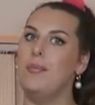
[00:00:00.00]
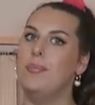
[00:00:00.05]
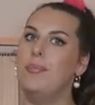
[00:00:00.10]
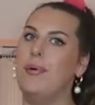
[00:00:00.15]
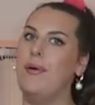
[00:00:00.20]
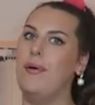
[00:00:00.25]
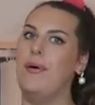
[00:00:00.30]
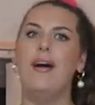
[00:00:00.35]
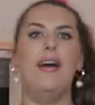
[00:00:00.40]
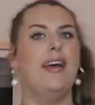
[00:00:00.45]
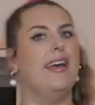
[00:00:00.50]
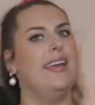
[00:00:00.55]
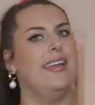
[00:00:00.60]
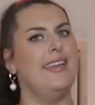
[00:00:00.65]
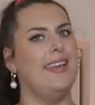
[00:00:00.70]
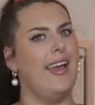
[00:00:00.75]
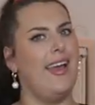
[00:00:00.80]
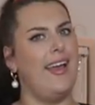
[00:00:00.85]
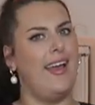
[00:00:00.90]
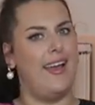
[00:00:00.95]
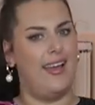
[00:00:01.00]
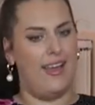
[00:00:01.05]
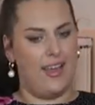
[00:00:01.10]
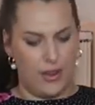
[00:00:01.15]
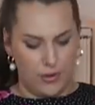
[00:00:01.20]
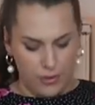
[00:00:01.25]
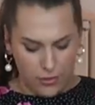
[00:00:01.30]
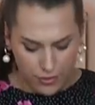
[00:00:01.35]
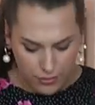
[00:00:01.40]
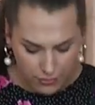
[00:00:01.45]
But yeah,
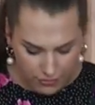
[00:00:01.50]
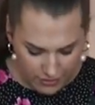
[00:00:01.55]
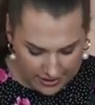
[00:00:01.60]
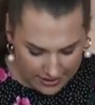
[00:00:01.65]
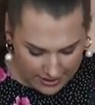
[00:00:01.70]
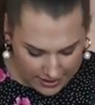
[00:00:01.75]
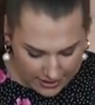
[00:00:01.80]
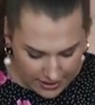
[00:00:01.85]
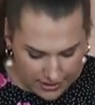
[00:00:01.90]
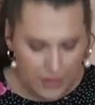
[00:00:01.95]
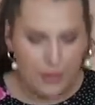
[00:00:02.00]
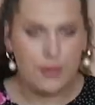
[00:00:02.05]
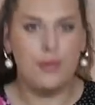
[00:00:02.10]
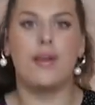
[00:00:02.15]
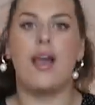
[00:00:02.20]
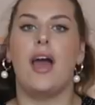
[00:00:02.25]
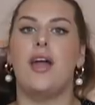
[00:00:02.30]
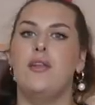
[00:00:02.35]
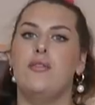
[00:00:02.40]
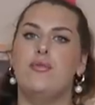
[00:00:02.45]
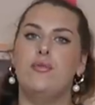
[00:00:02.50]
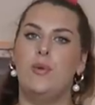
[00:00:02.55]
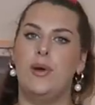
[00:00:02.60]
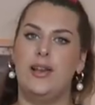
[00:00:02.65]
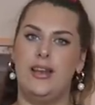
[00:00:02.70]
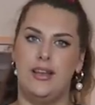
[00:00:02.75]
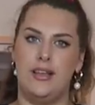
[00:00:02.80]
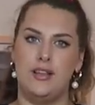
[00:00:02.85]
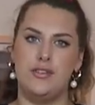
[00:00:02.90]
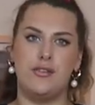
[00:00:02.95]
another really cute kind of
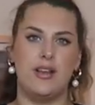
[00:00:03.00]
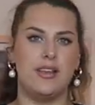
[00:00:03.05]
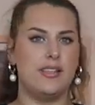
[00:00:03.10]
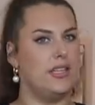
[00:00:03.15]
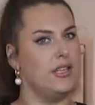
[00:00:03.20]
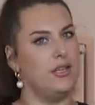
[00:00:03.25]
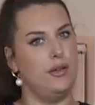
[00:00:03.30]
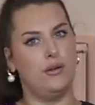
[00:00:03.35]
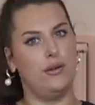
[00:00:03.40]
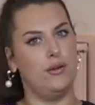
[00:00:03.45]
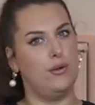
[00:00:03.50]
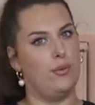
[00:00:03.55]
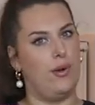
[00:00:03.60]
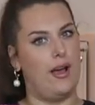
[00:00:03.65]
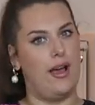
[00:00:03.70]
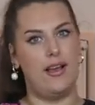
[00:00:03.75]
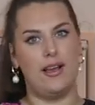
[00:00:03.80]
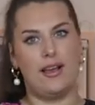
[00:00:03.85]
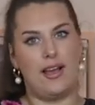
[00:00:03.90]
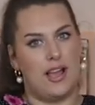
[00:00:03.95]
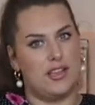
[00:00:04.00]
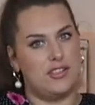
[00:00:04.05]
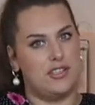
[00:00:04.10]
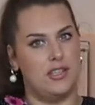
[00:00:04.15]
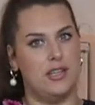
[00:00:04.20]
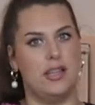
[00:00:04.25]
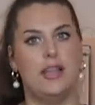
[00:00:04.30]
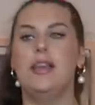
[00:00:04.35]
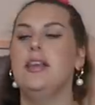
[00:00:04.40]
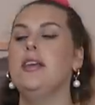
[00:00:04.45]
winter dress that you could wear
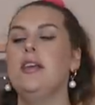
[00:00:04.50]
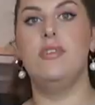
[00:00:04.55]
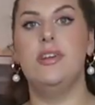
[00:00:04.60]
casually.